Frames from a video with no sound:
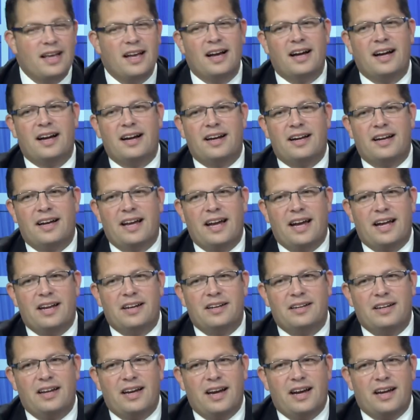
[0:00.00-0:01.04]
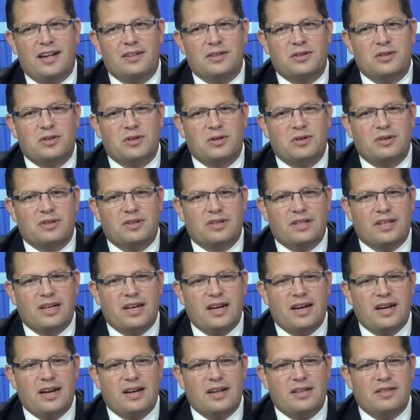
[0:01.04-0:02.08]
and
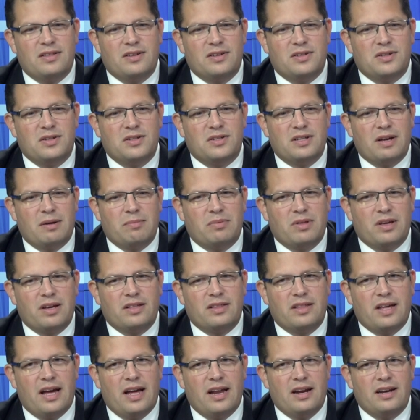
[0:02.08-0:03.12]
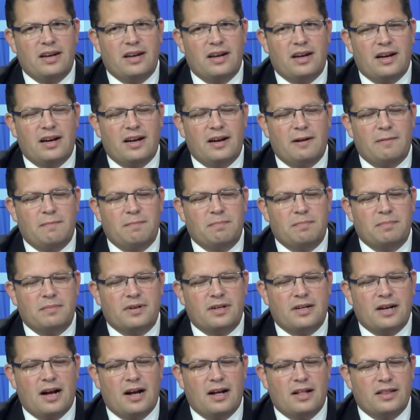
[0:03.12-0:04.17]
certainly this is something that
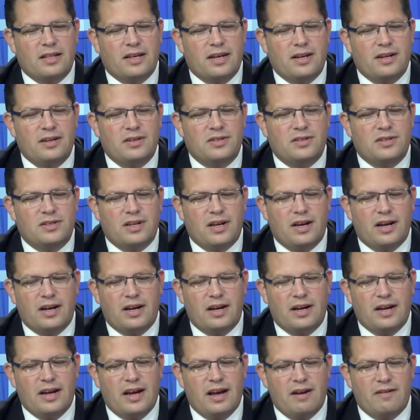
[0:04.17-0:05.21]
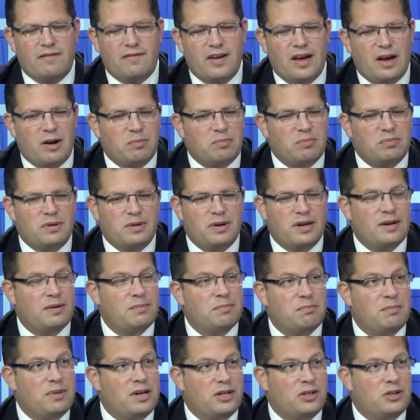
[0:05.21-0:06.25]
colleagues have helped
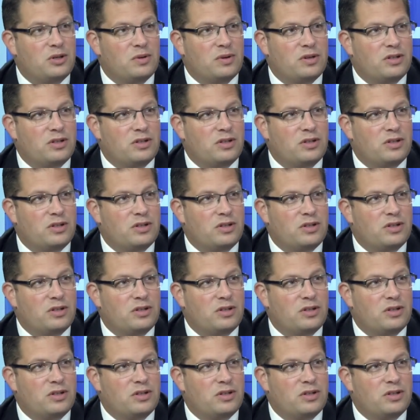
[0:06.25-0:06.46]
me to